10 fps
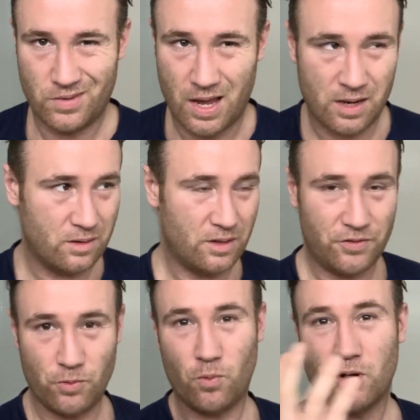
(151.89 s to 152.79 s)
And
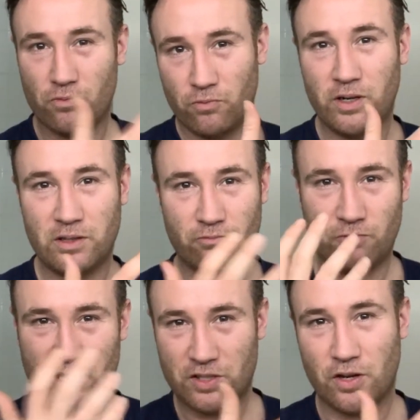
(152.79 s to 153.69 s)
if you want to
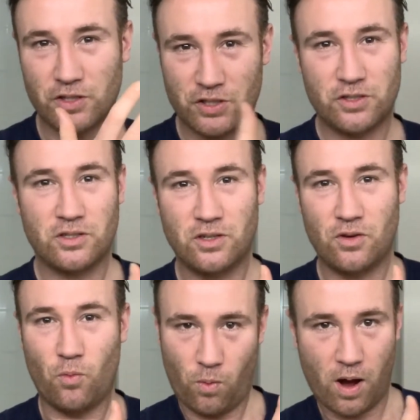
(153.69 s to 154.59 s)
research
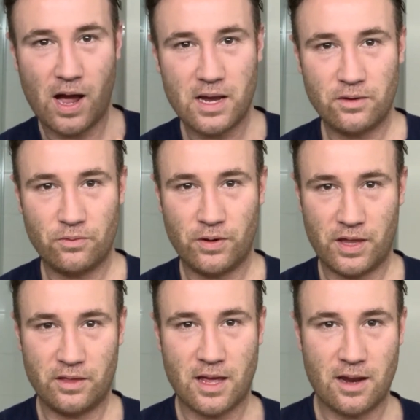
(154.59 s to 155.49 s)
why we
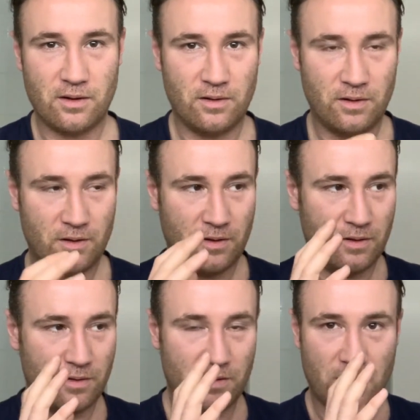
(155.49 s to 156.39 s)
think that,
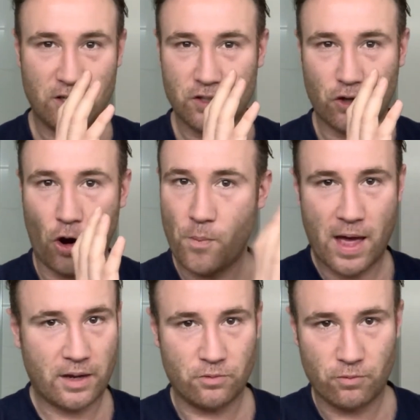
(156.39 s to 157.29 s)
then just go
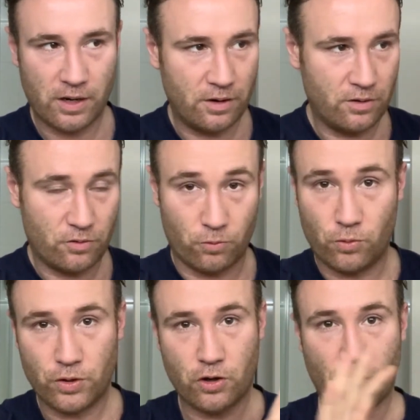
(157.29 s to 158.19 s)
back and read through
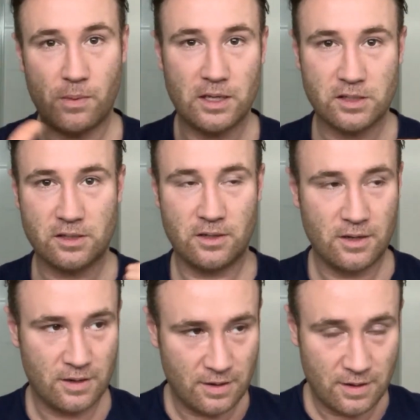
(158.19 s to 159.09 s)
all the comments
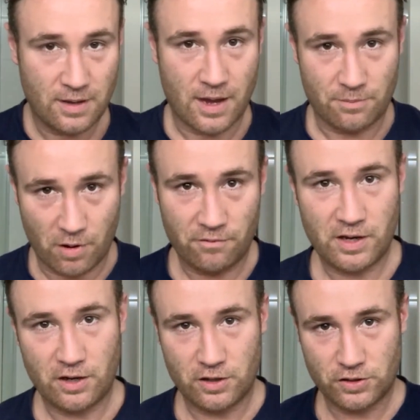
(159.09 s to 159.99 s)
and my
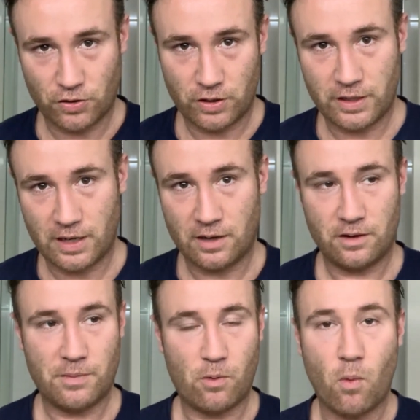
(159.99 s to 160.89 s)
videos earlier
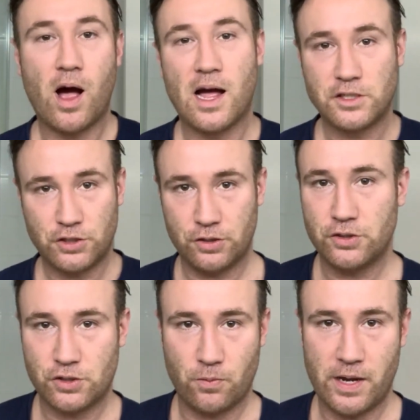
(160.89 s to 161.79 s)
about why I
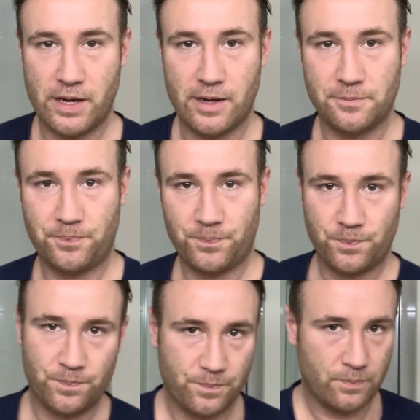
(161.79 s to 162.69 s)
choose to wear hair.
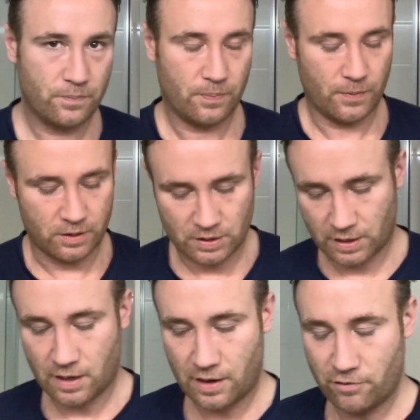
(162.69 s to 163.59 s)
Because I
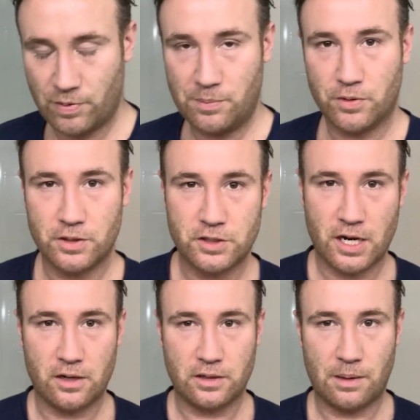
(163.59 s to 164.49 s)
can't have people in this
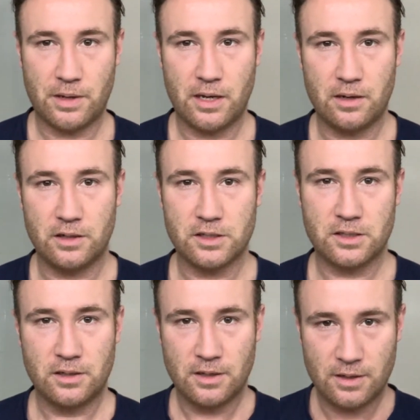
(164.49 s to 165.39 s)
channel coming in and just